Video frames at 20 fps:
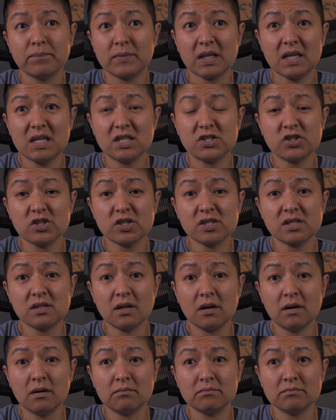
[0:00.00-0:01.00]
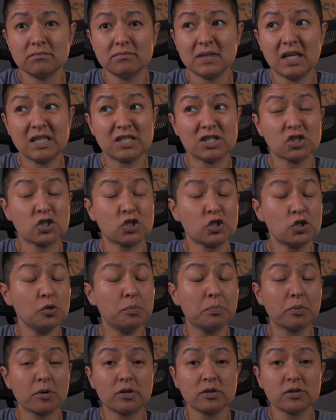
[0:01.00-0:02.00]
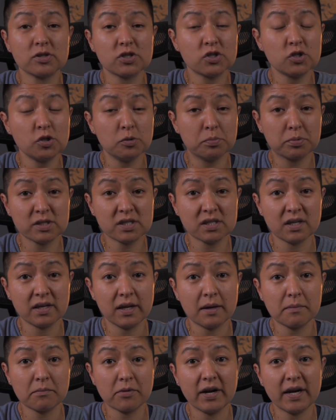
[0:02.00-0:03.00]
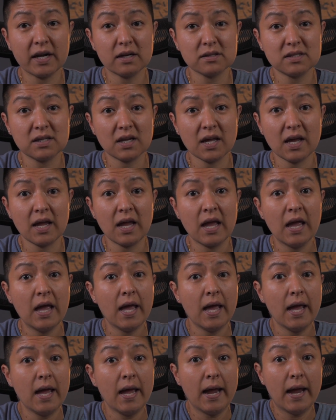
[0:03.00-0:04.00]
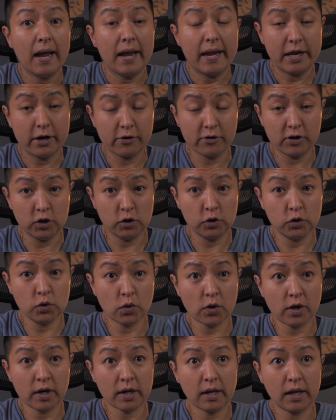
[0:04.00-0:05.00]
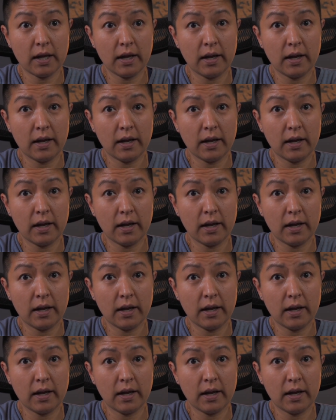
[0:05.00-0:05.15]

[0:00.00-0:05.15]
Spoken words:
It just, it's super, super sunny and bright out today here in New York,